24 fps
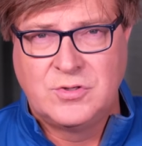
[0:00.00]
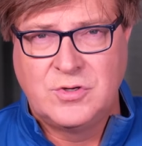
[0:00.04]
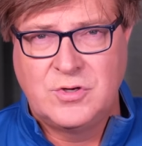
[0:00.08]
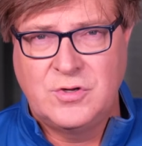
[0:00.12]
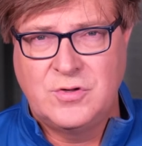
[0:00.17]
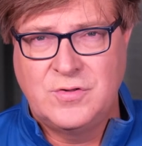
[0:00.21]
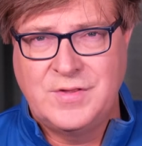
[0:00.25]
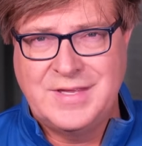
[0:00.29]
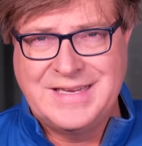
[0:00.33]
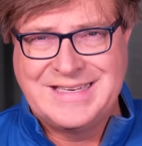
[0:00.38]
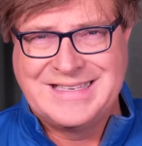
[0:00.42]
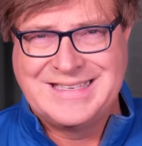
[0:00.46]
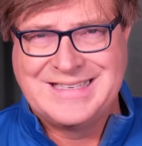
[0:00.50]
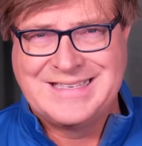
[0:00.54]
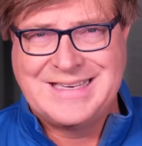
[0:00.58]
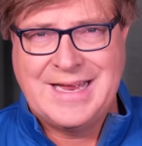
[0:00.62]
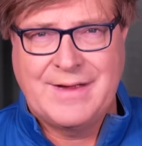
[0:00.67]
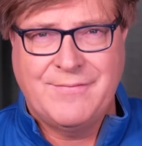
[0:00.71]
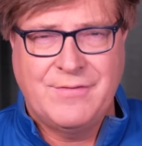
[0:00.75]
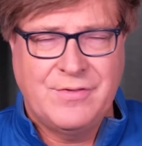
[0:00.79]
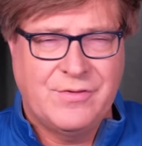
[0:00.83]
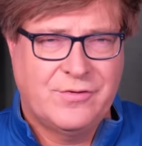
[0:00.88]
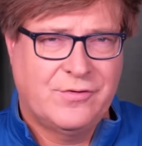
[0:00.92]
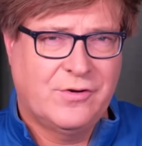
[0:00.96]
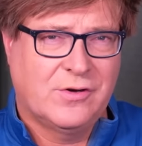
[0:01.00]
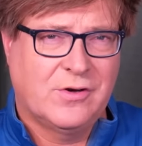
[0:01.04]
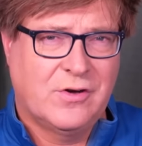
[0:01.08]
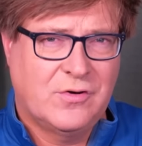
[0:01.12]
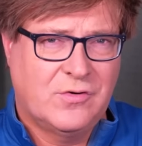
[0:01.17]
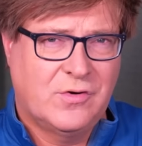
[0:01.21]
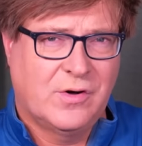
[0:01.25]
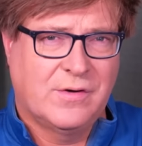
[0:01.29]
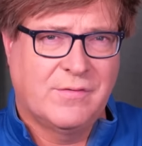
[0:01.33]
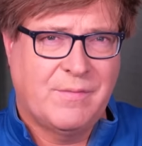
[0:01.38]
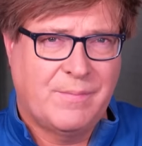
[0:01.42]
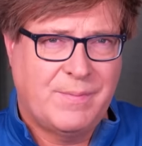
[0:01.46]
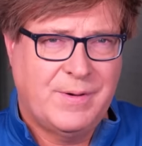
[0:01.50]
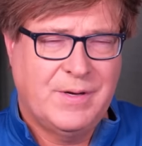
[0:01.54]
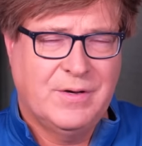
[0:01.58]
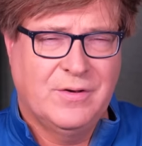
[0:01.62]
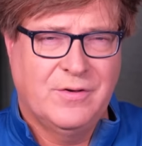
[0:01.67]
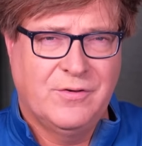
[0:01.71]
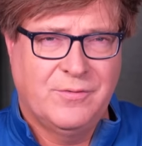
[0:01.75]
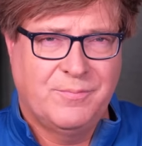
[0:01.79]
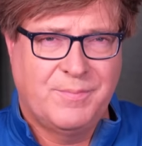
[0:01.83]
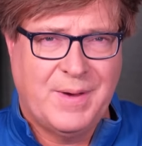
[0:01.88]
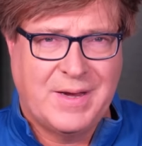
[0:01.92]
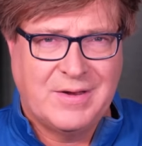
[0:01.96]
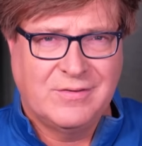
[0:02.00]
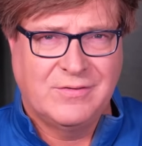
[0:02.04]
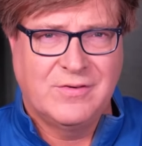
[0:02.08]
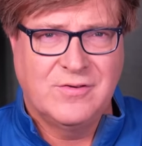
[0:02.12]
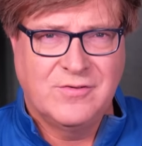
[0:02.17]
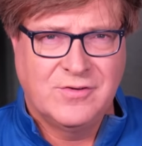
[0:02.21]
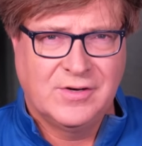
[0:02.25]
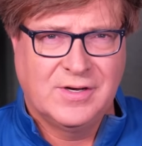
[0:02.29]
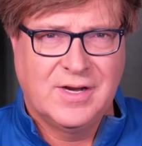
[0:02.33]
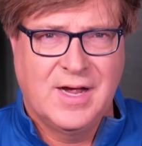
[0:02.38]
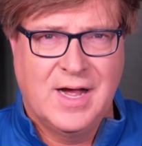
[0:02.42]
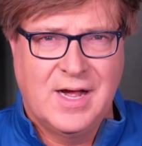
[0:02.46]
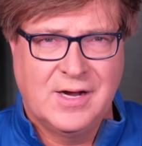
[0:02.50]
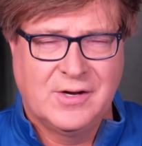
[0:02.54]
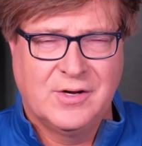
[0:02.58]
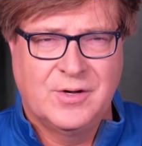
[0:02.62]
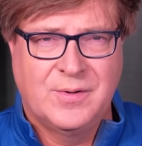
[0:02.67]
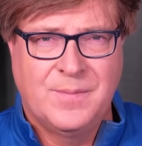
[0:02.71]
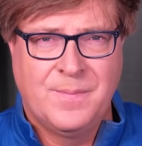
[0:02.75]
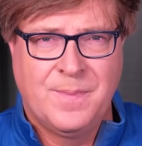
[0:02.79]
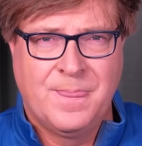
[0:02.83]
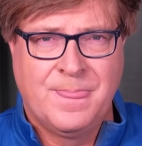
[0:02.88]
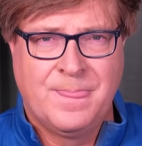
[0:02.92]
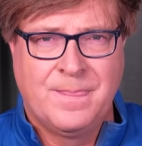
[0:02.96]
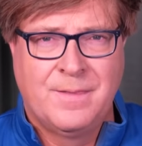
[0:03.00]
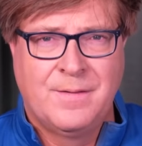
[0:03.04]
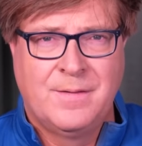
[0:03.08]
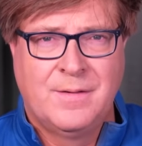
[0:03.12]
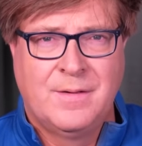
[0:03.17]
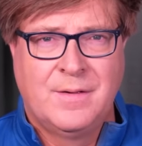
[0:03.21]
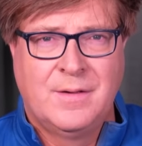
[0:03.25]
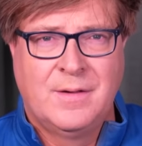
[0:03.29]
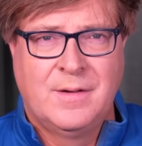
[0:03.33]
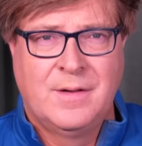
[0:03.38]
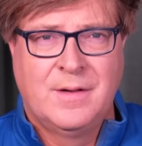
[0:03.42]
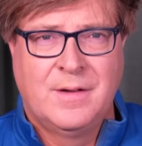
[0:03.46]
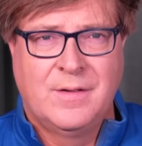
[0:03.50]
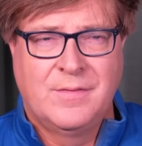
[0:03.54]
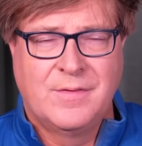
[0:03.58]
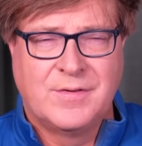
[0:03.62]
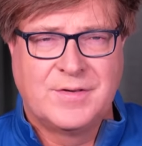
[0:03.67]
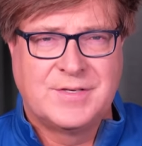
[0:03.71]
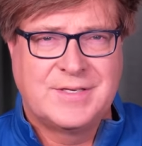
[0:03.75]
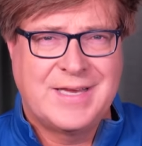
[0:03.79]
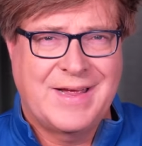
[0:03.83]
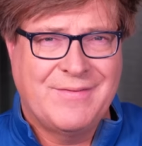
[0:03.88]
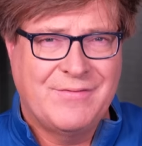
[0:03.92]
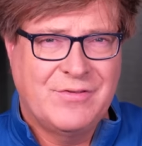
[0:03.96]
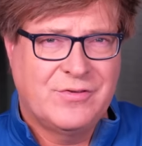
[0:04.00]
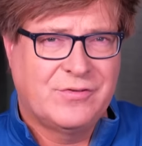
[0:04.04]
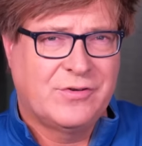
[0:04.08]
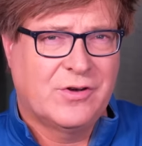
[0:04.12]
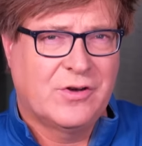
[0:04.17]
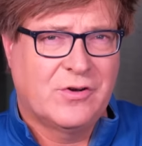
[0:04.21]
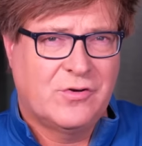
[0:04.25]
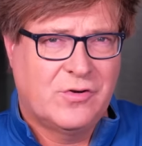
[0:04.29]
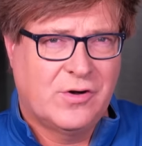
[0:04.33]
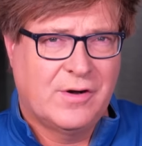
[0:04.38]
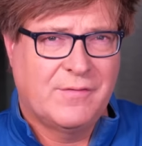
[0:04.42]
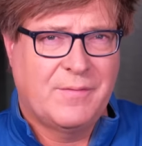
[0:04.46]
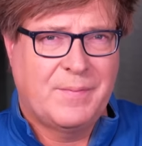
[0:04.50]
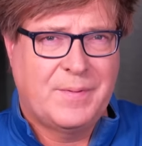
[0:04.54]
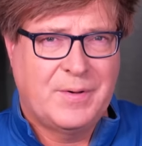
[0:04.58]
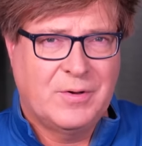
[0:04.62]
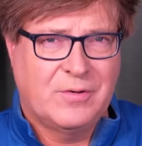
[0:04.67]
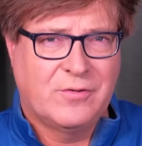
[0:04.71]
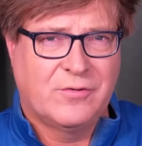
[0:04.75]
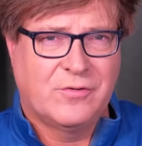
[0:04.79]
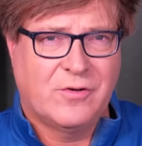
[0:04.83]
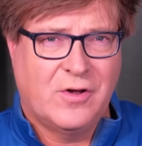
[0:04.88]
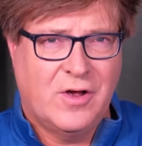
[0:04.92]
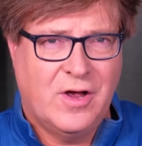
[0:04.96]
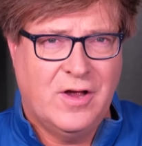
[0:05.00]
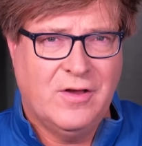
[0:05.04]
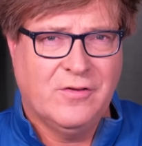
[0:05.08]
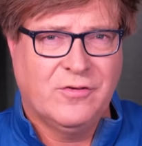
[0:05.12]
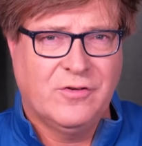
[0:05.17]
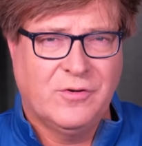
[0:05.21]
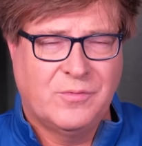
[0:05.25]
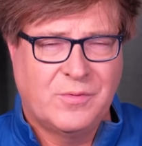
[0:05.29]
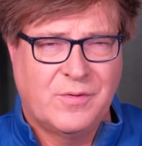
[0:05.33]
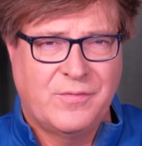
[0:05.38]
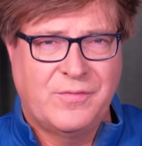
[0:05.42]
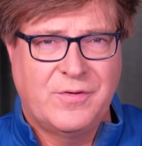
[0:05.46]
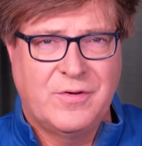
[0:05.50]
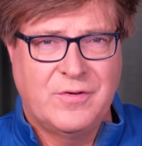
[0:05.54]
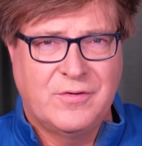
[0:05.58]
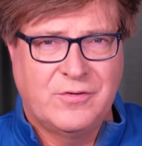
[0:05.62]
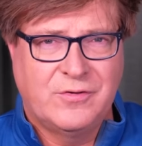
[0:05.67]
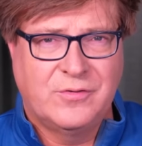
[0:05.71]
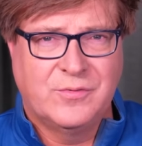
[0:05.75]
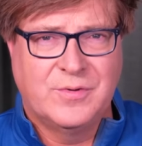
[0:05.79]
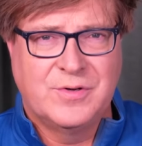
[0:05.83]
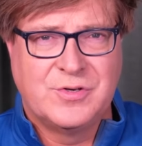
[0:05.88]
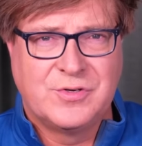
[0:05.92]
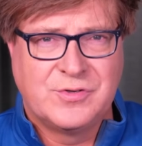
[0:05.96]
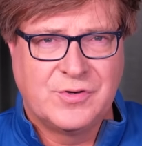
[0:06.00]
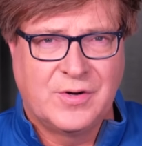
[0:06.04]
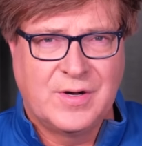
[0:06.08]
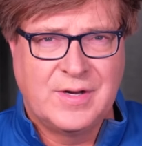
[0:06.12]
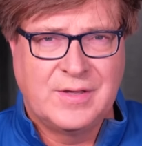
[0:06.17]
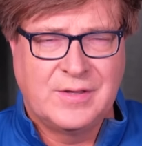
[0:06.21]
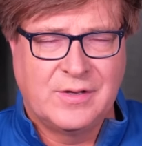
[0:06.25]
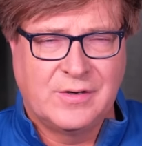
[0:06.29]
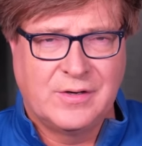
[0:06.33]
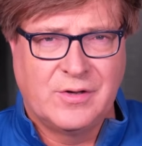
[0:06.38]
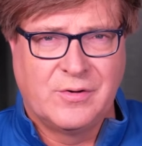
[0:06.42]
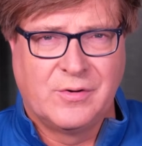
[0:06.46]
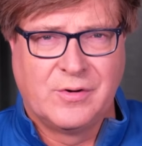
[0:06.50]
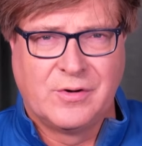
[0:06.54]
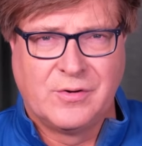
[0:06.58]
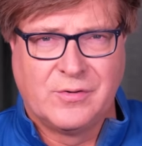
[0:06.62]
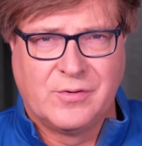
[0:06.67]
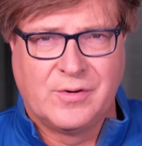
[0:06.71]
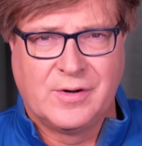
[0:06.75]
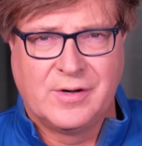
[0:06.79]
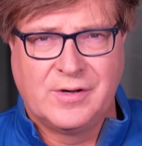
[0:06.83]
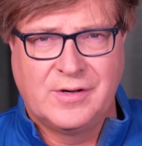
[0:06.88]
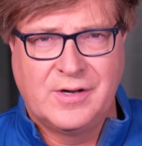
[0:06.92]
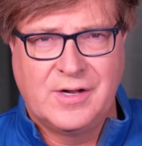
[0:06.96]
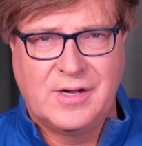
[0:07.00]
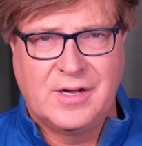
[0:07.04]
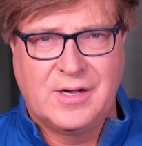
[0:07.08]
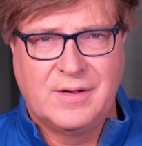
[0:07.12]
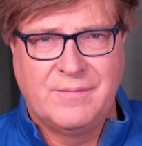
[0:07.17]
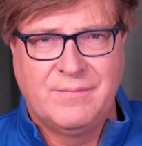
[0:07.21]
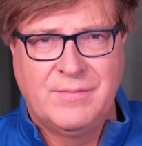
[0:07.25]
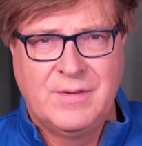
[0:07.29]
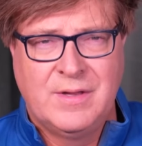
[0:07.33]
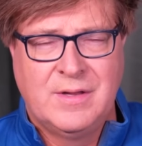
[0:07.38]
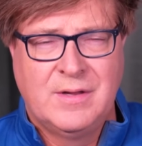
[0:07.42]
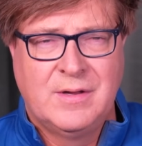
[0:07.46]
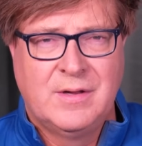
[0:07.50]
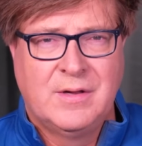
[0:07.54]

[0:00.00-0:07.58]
to the Seventh Circuit Court of Appeals based in Chicago. The Seventh Circuit Court of Appeals also refused to enjoin the lower court law.